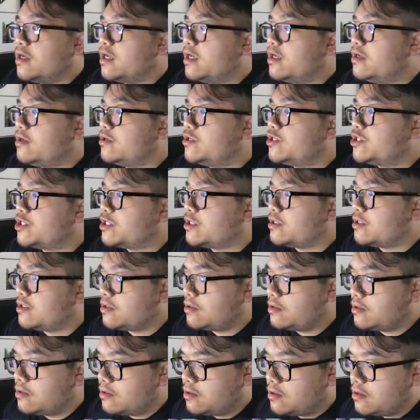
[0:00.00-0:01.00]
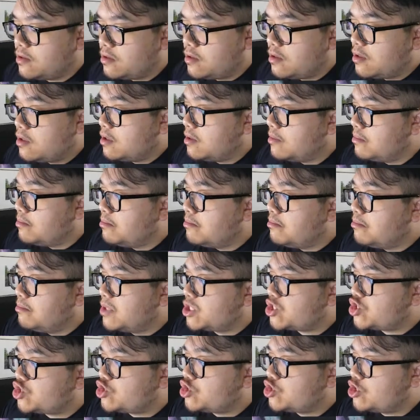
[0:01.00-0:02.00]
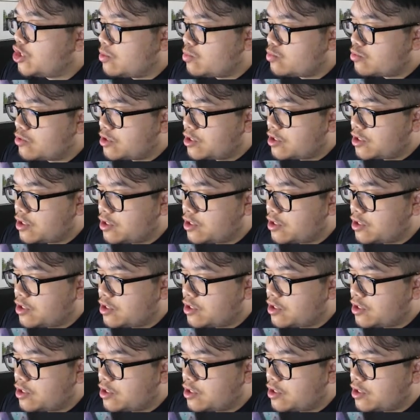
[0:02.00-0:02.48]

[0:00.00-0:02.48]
Energy. Machoke.